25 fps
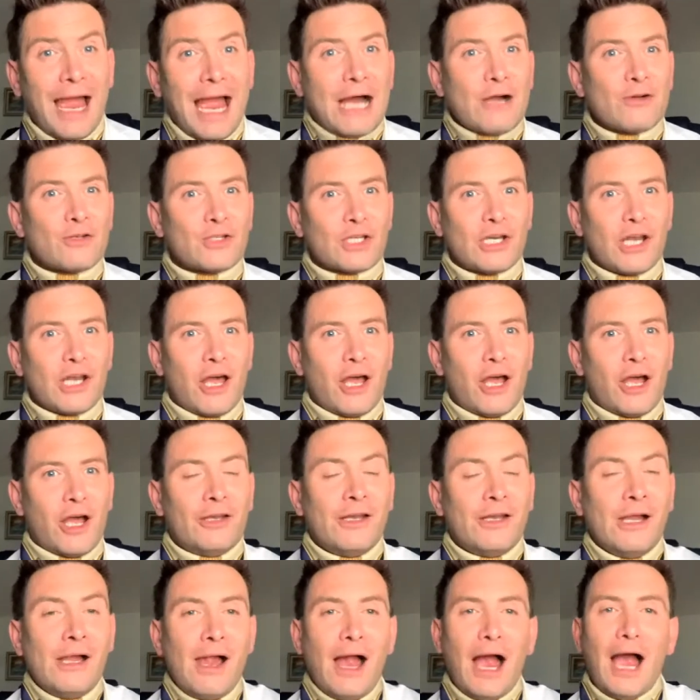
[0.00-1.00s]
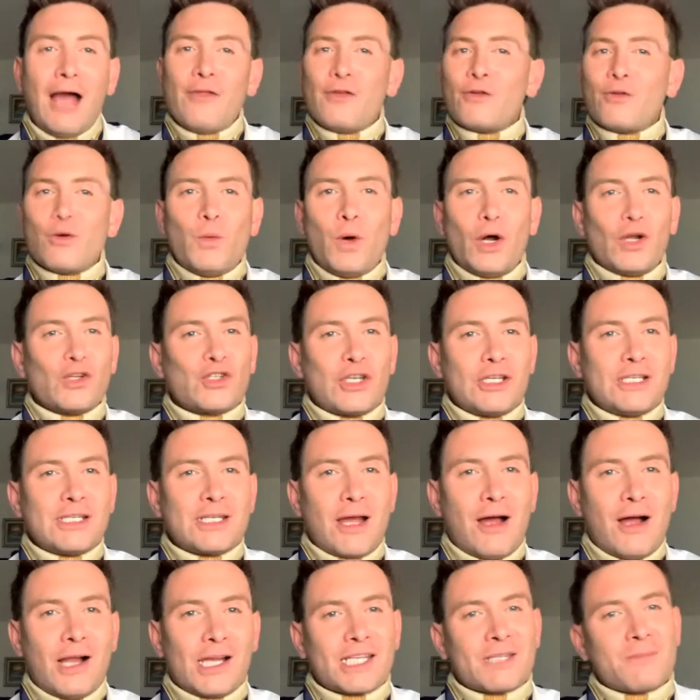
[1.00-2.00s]
how to learn. And they're all watching
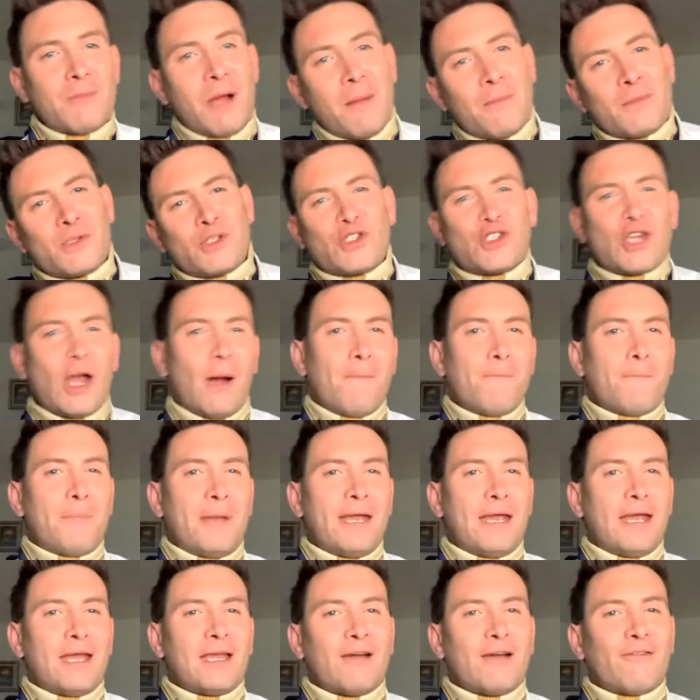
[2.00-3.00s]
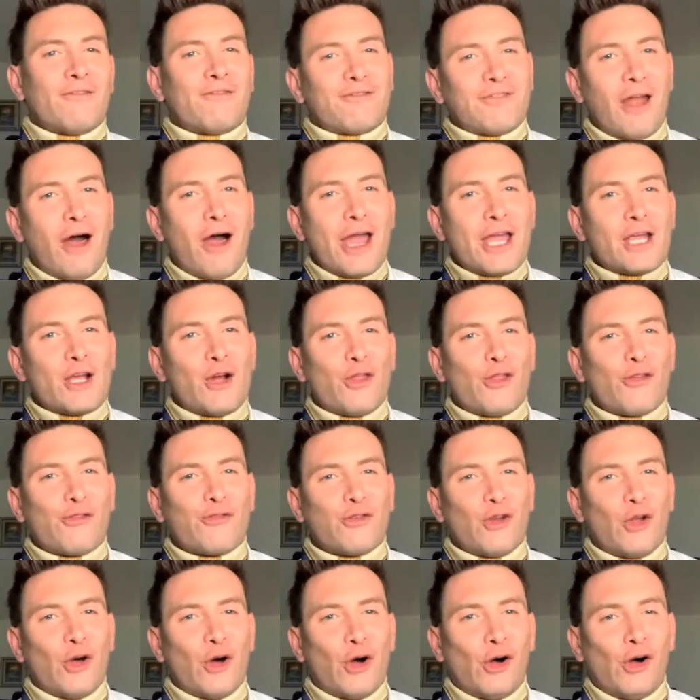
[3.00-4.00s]
dance mums jumping and flying on the
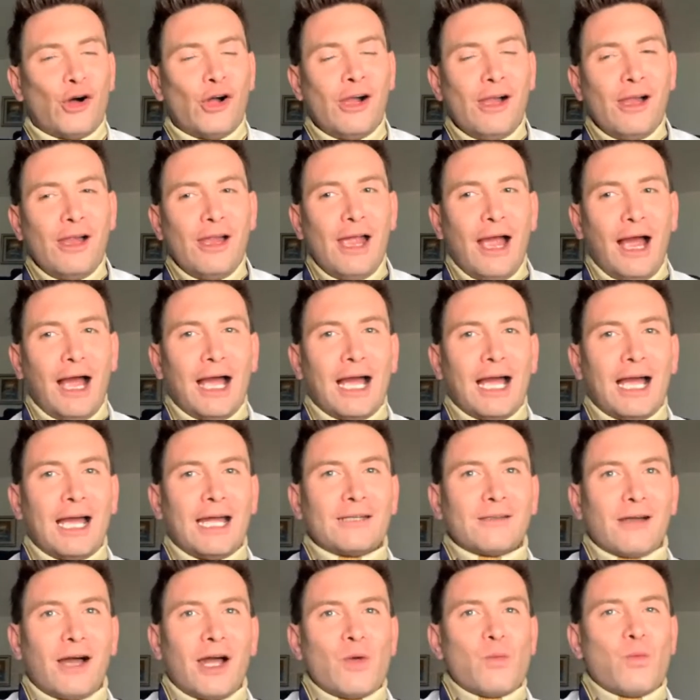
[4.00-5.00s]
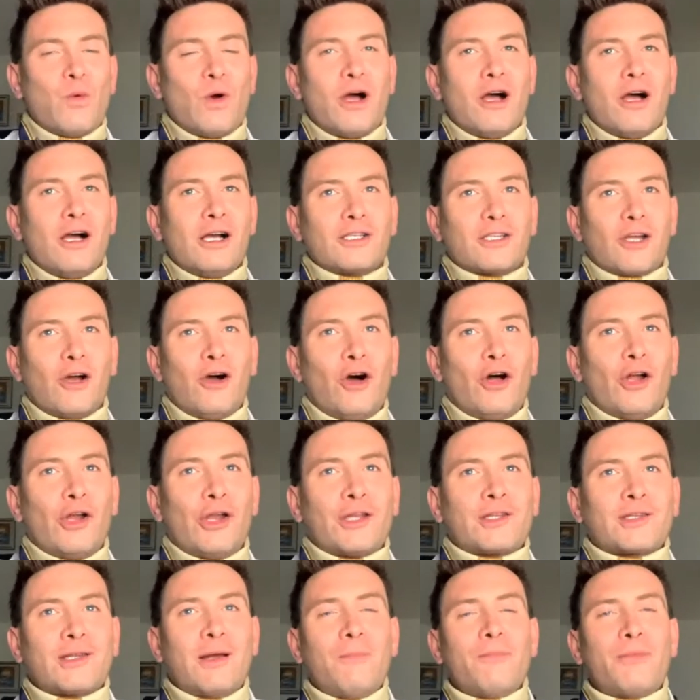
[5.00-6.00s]
floor. And I worked
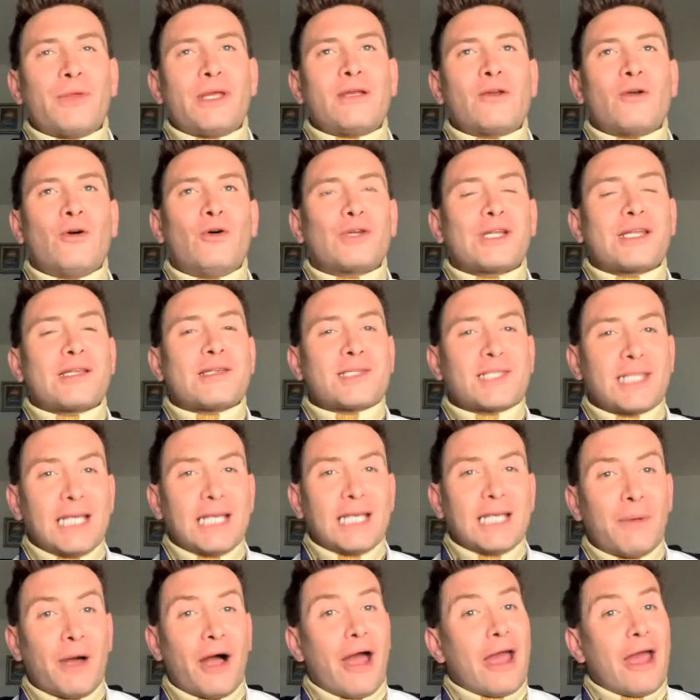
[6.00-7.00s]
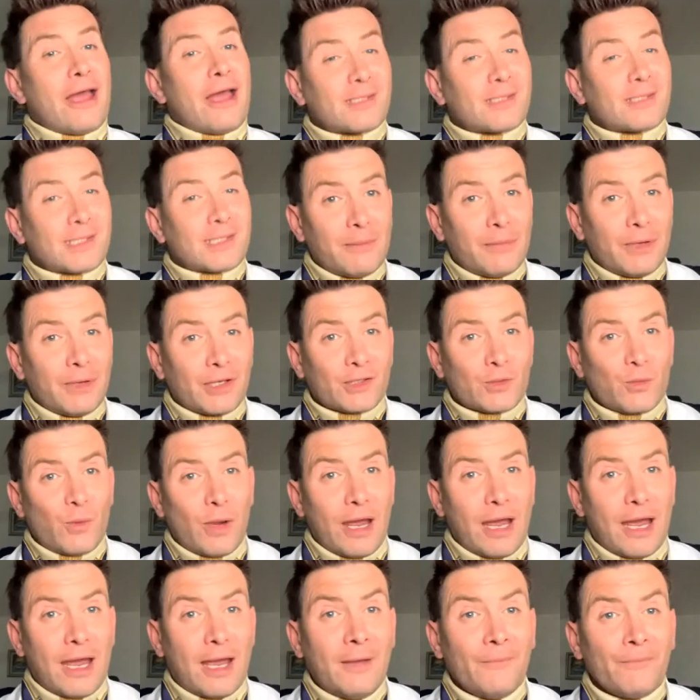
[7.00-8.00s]
on something called a syllabi, a syllabus,
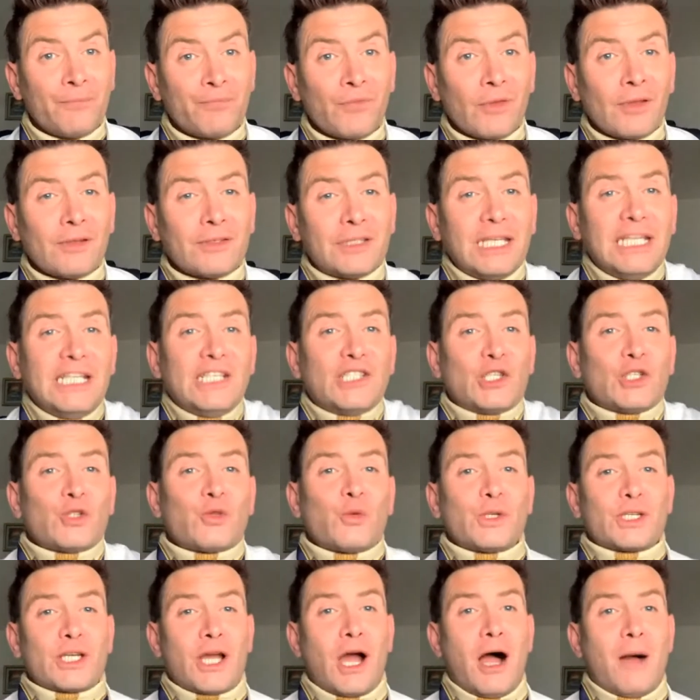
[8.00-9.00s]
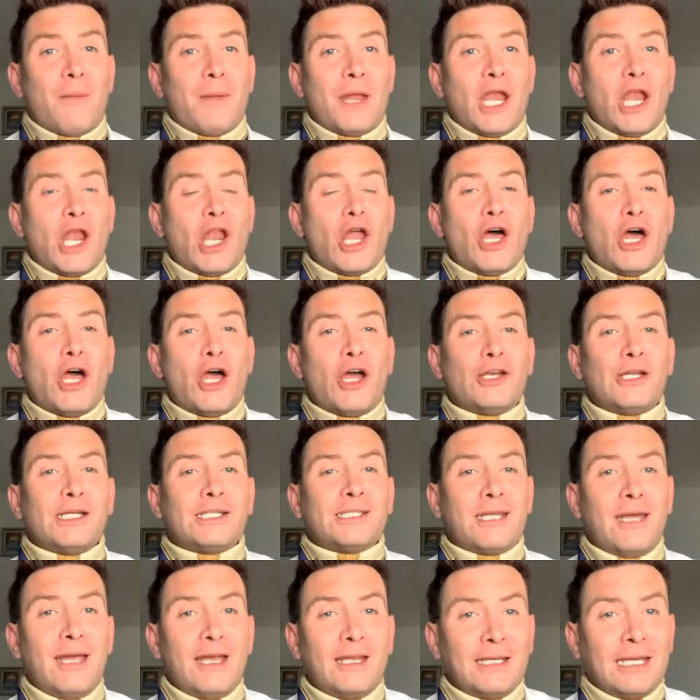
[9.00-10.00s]
where teachers would come and learn a
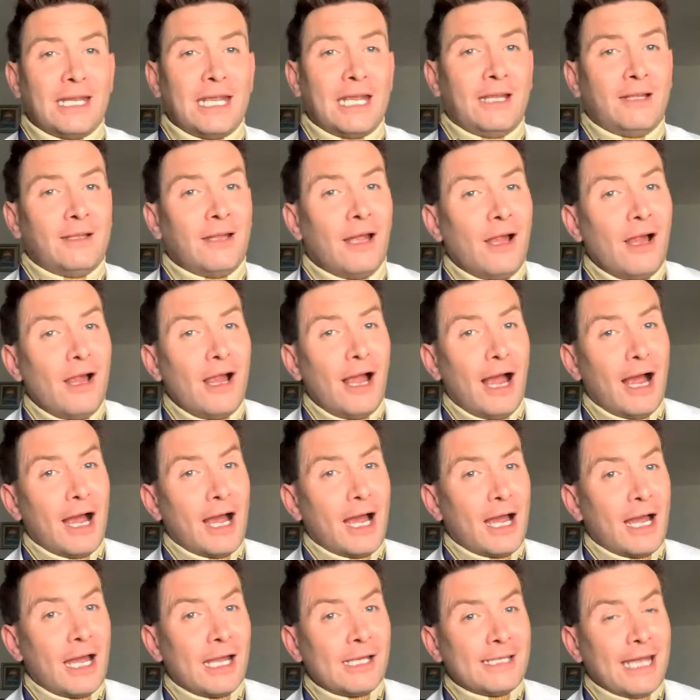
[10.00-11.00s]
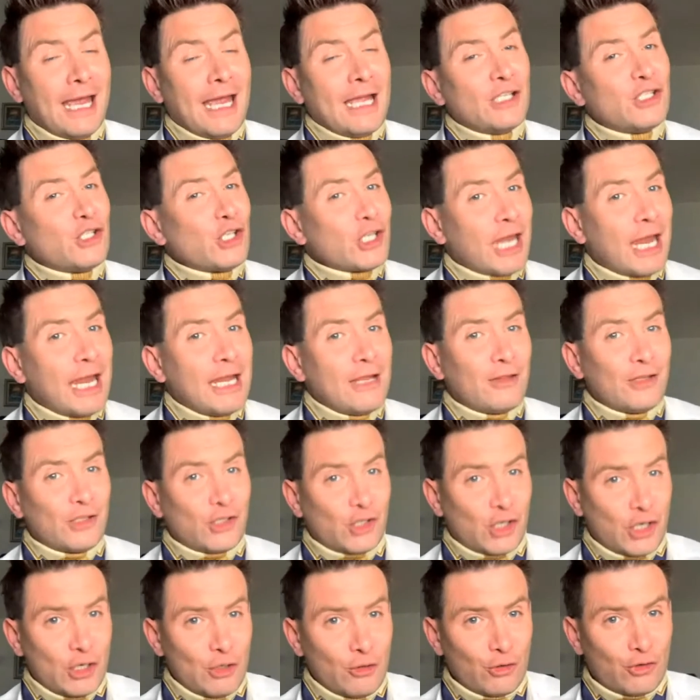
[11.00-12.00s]
technique and educate the
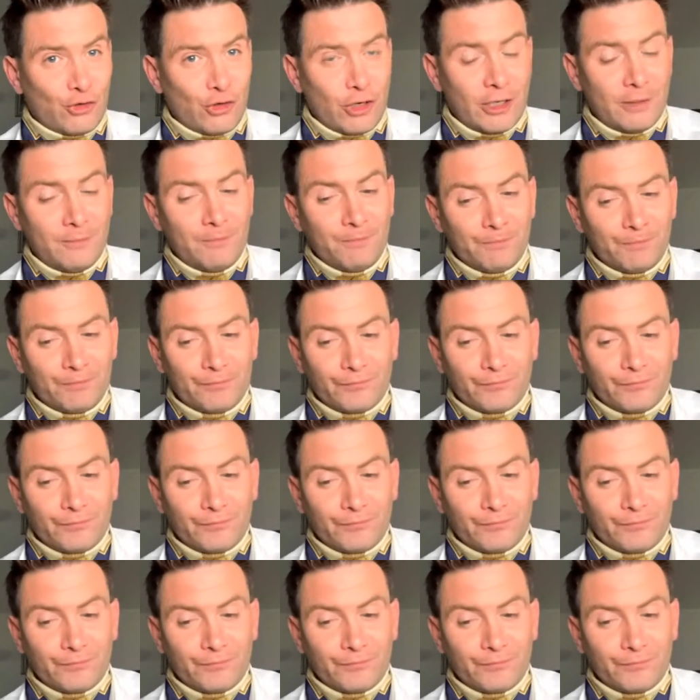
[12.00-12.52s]
children